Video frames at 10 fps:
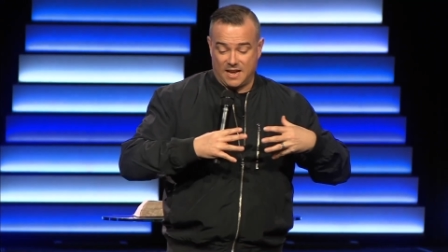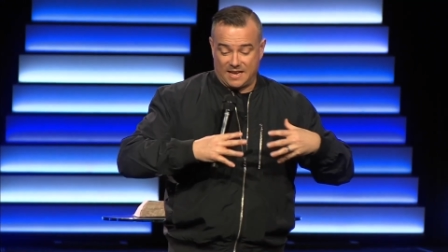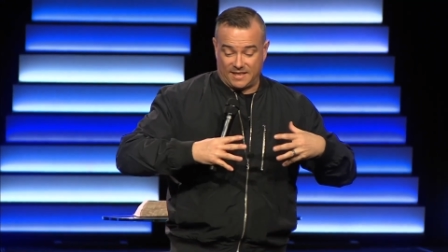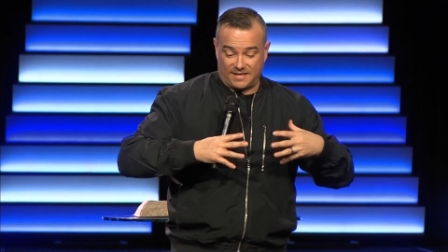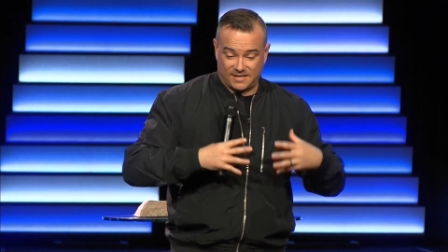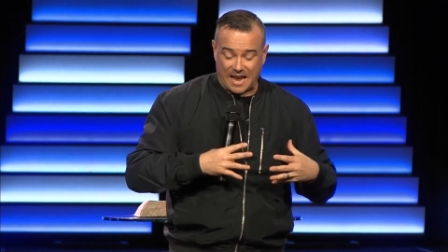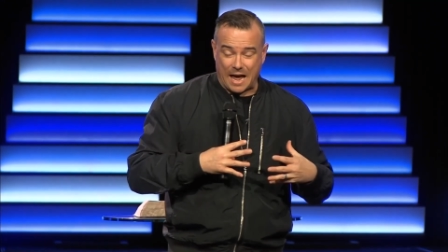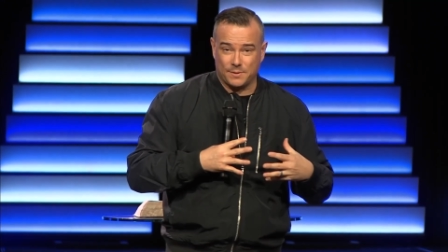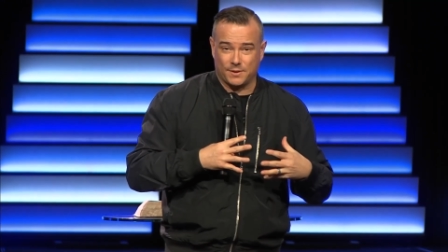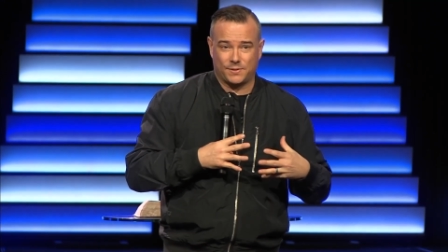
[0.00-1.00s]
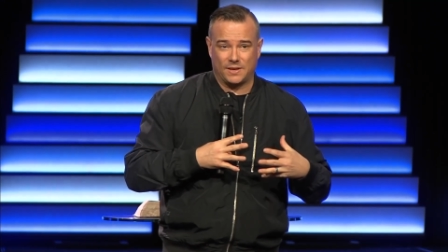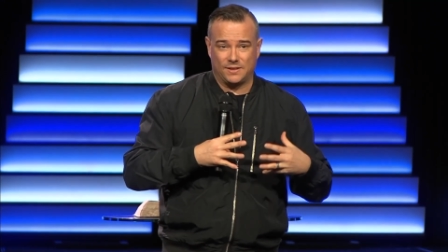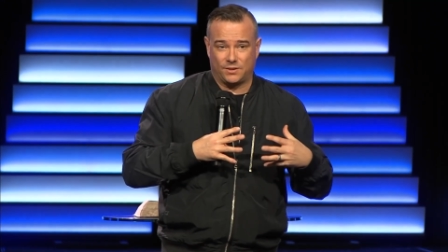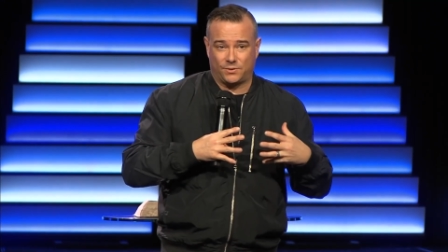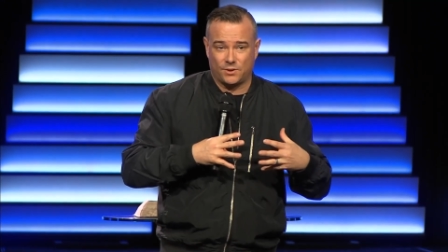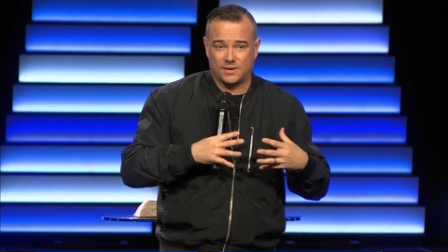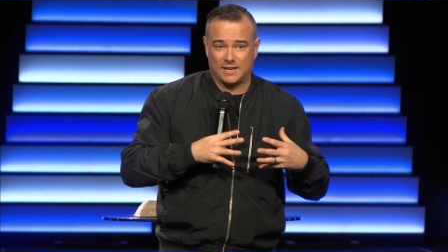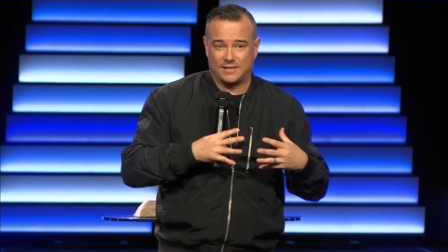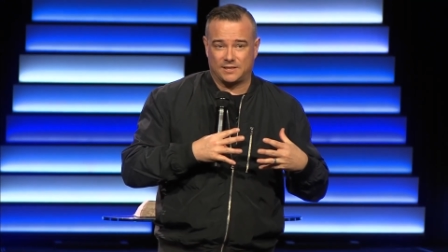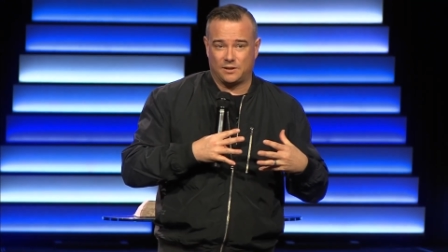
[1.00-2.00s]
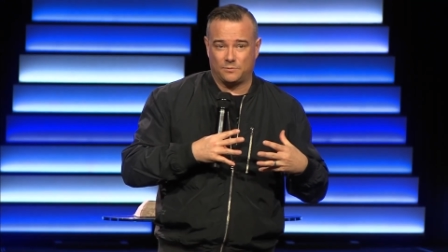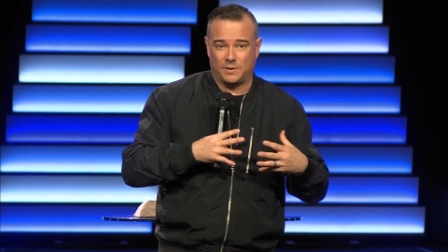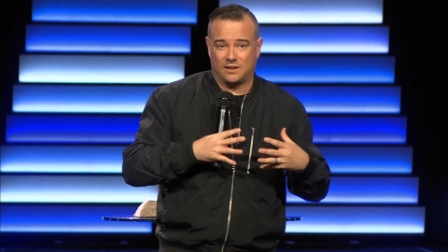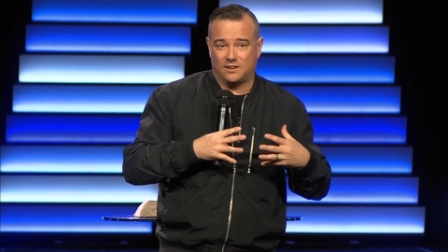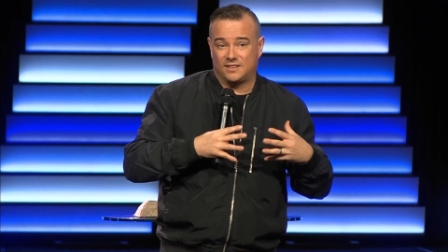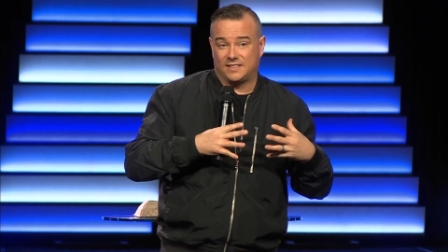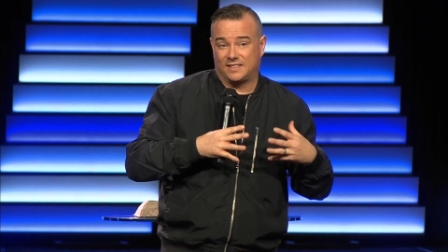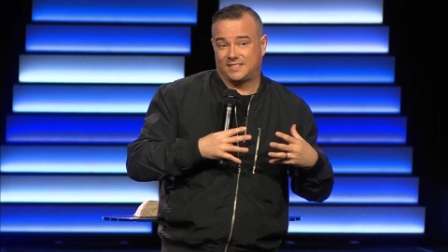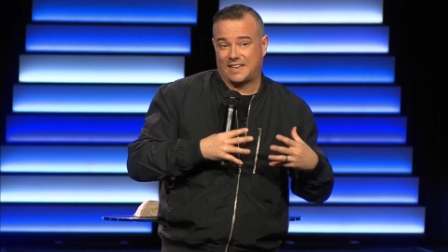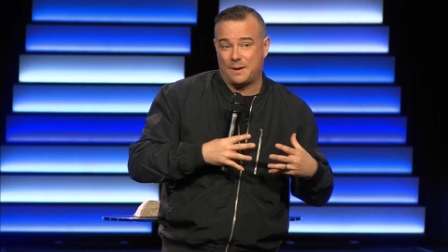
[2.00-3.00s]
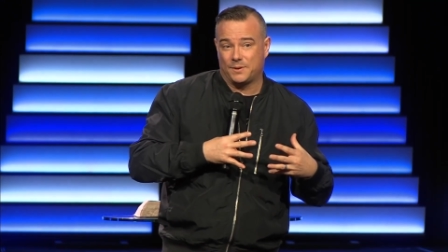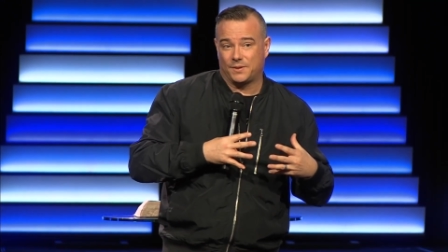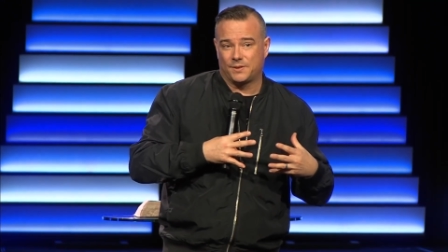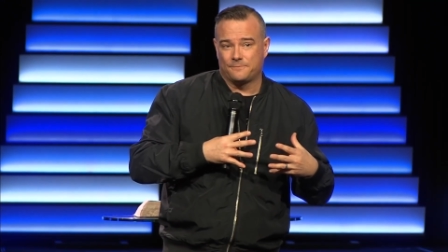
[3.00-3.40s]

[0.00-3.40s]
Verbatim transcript: the Sabbath in the third lesson that we can learn is the Sabbath